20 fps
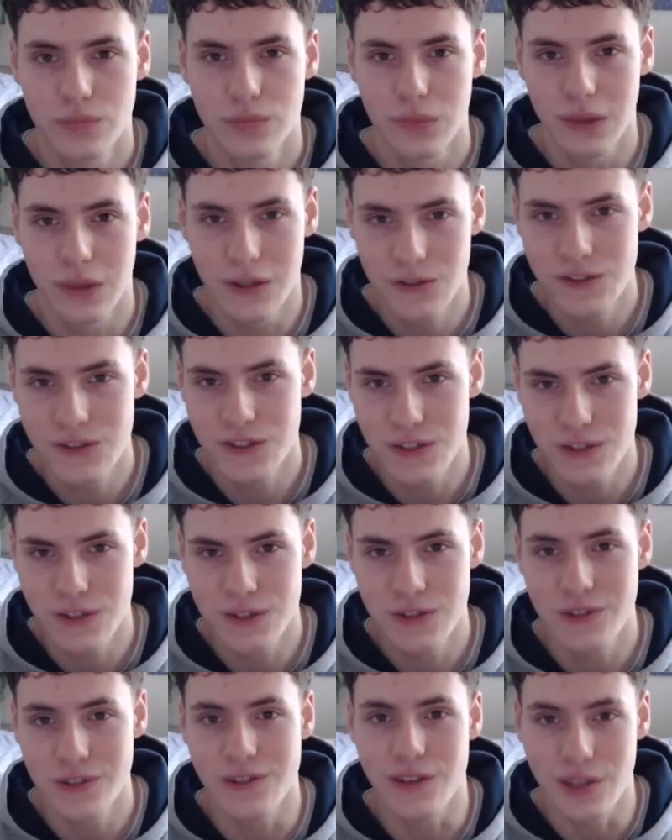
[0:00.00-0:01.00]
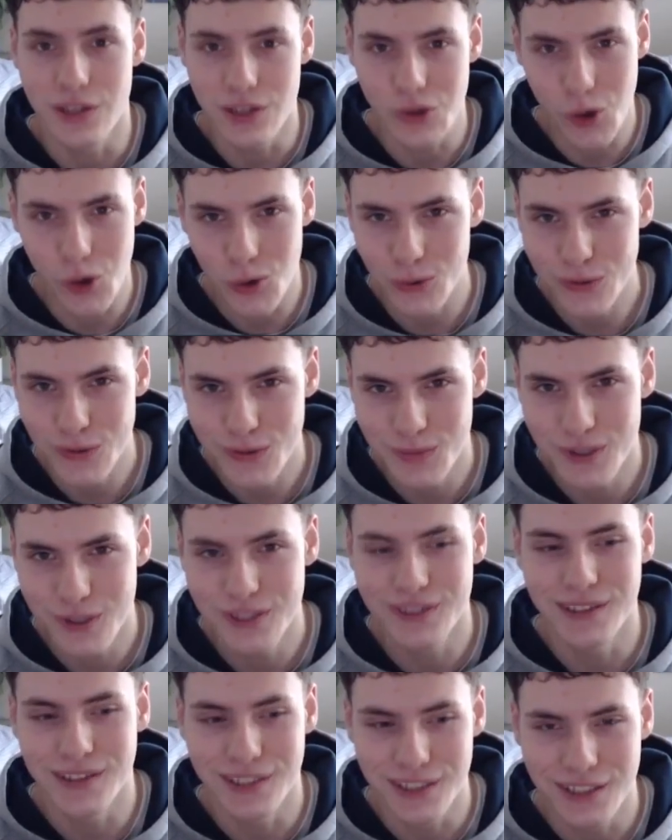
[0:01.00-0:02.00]
This is the ultimate
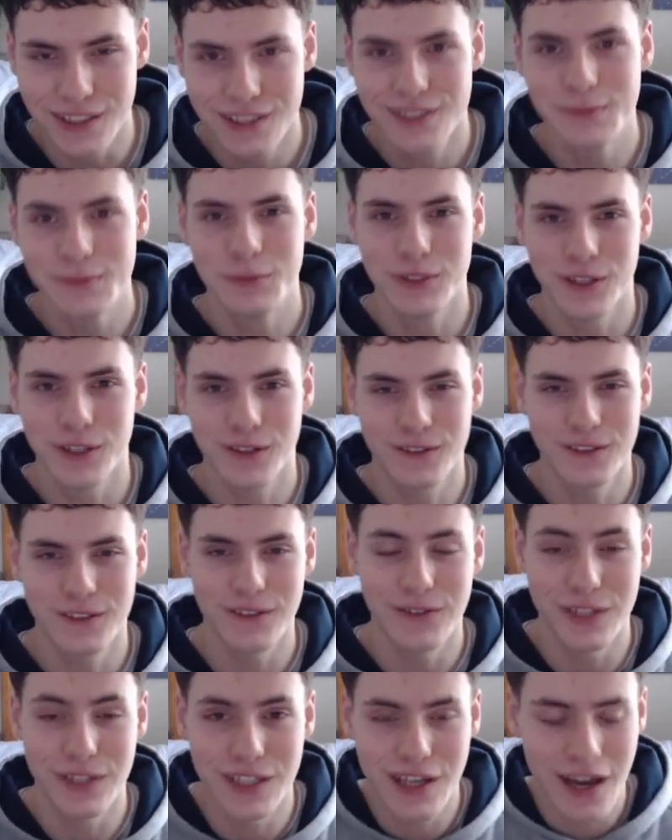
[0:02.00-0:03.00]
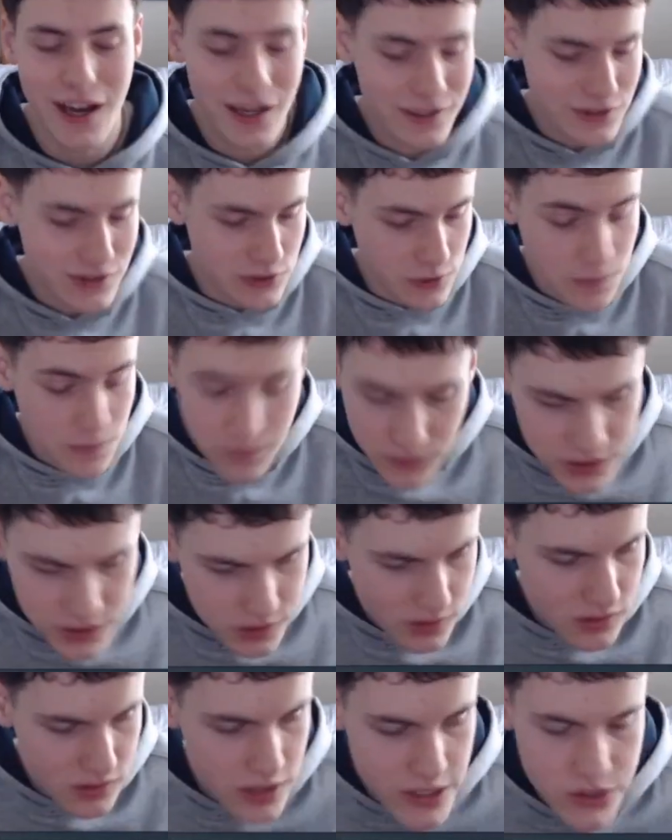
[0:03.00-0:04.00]
Linux productivity guide. So let's
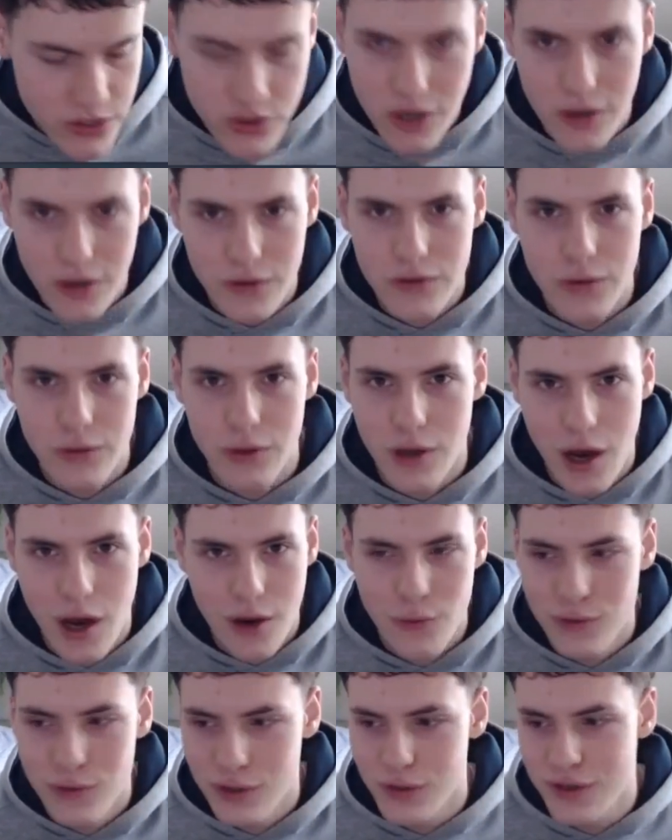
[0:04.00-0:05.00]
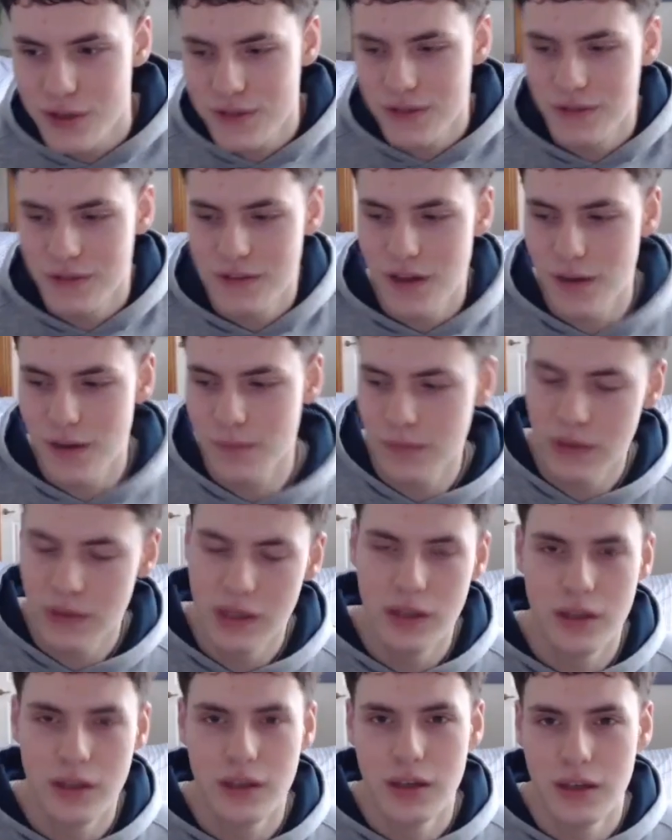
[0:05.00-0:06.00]
just get straight into it. I don't want to waste your time.
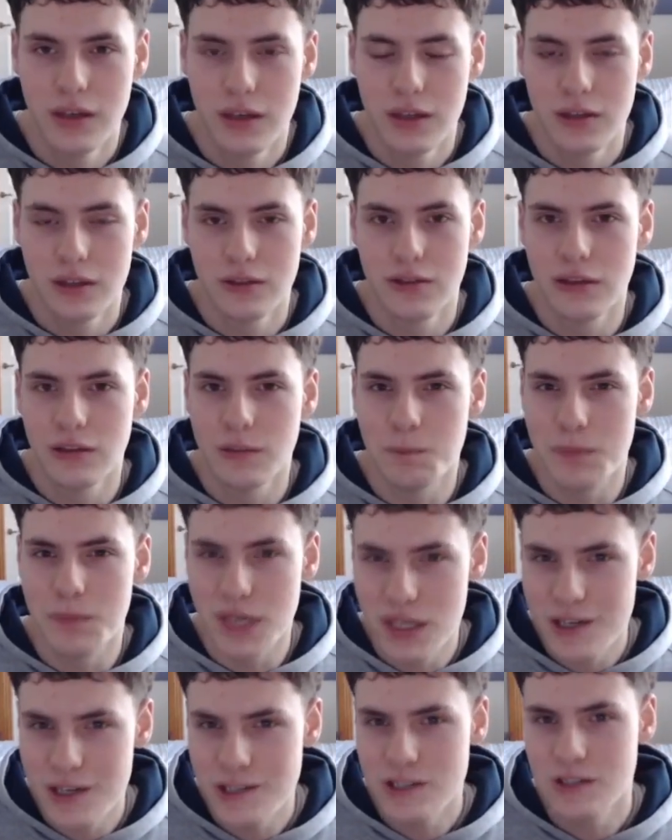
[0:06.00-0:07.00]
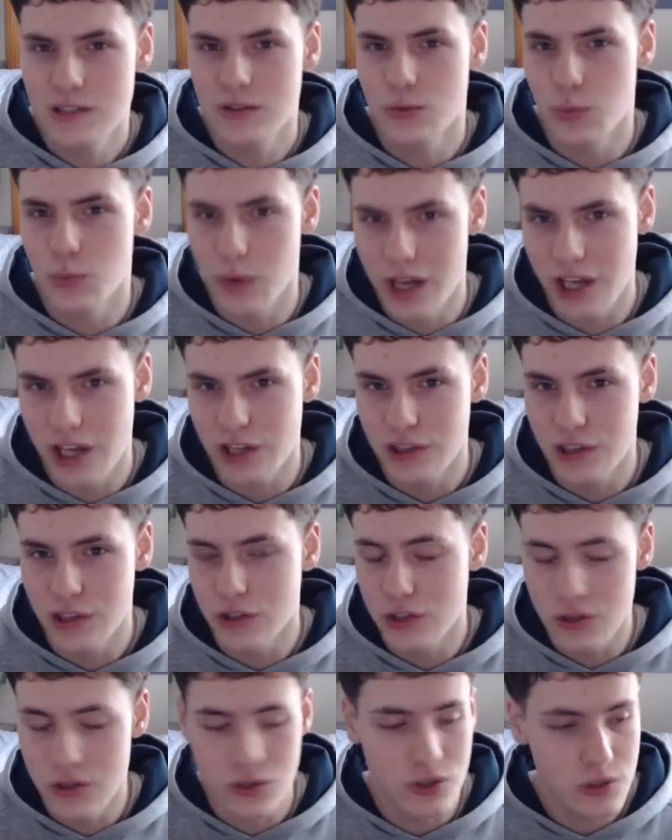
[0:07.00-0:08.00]
The biggest way that
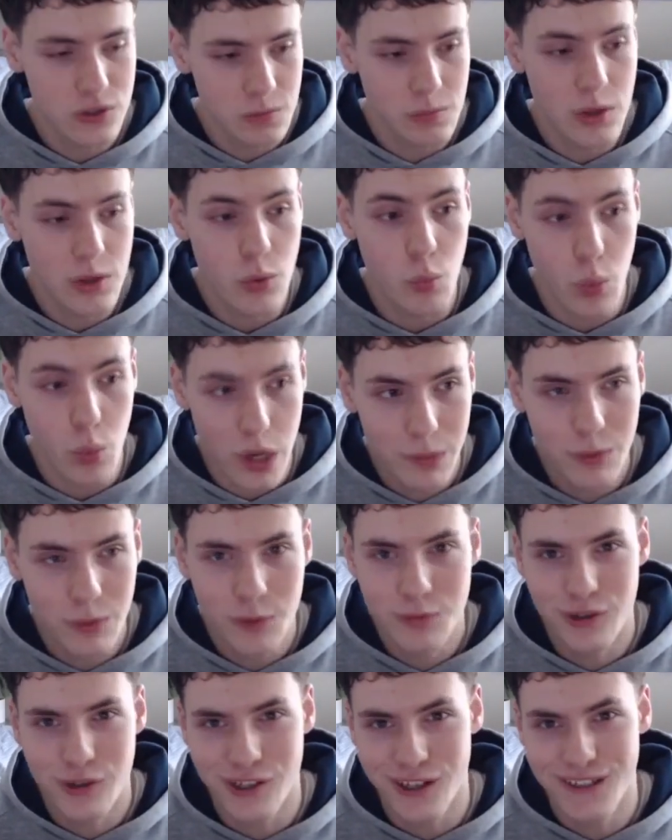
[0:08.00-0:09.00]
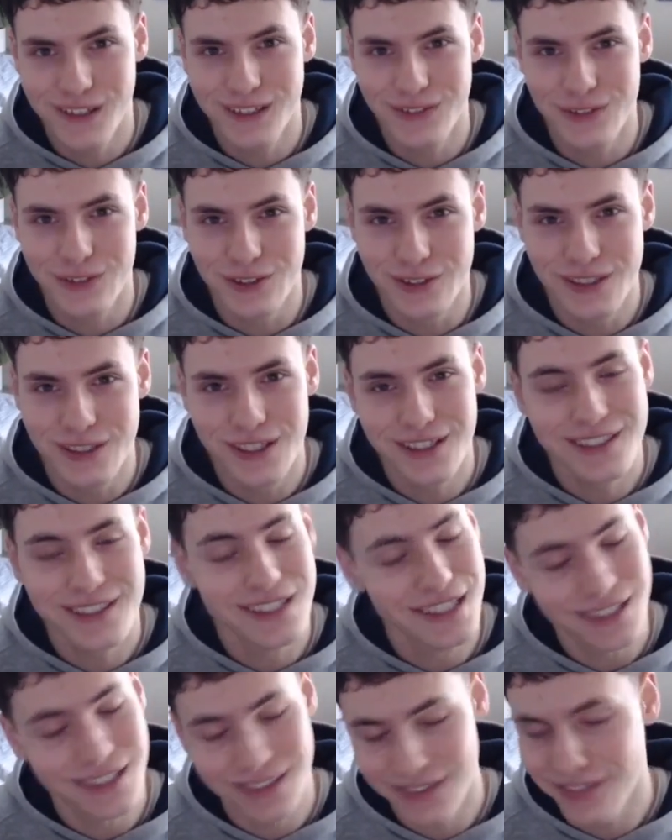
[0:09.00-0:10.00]
you can just be way more productive on Linux,
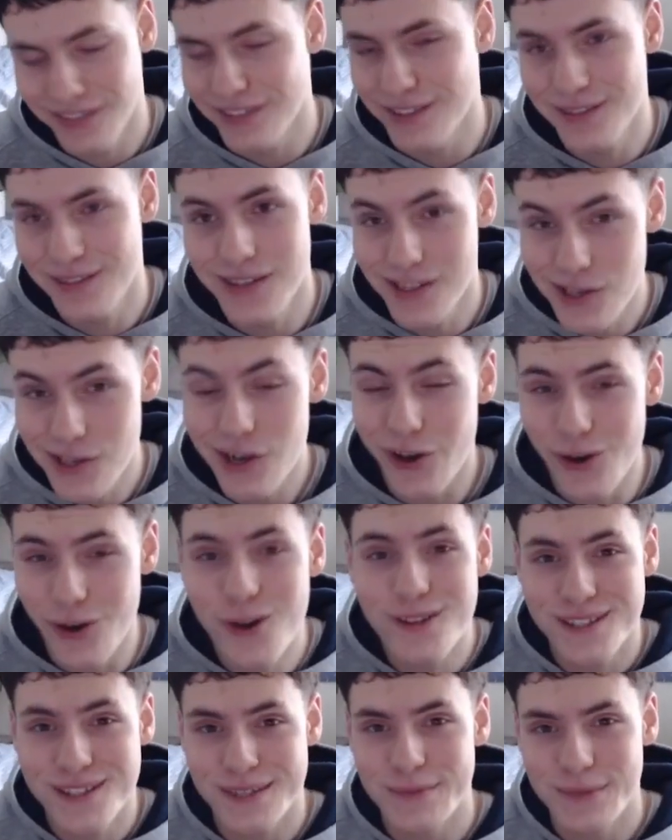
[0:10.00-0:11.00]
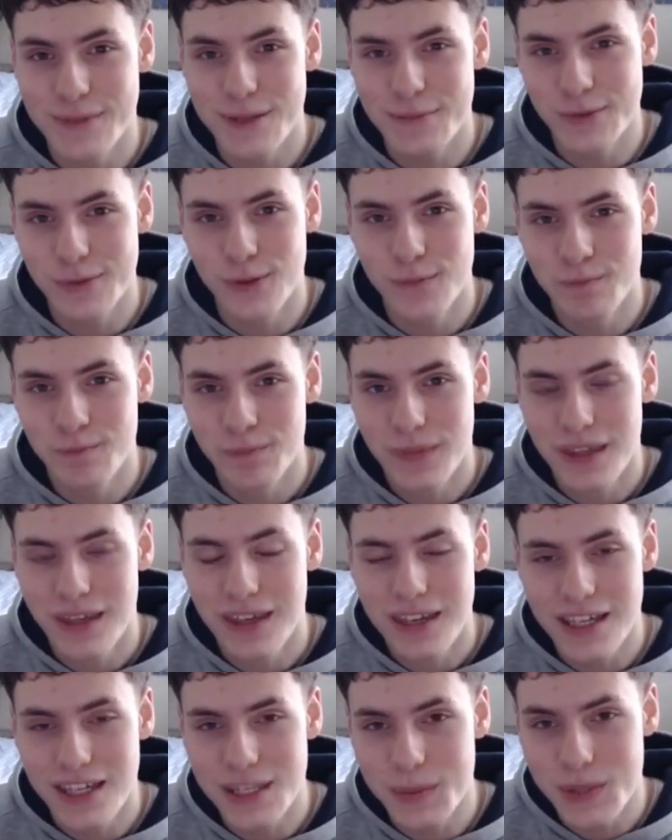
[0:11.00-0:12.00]
and this is going to hurt some people,
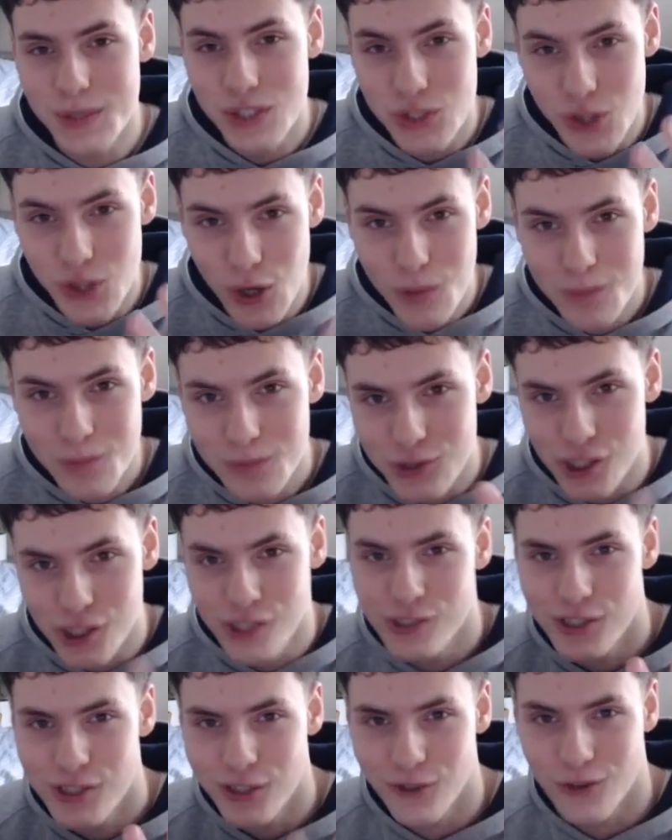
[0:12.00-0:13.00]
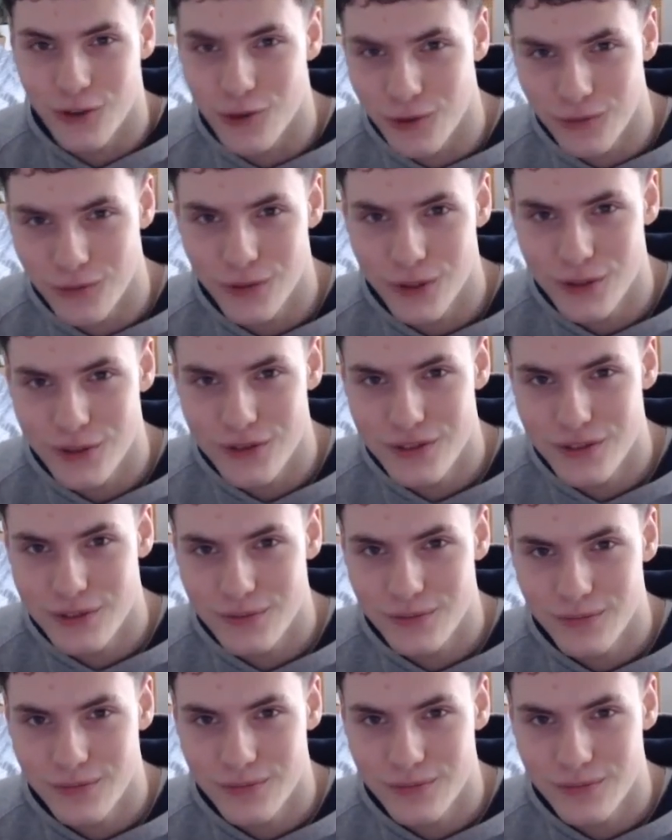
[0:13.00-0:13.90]
is stop changing your configs.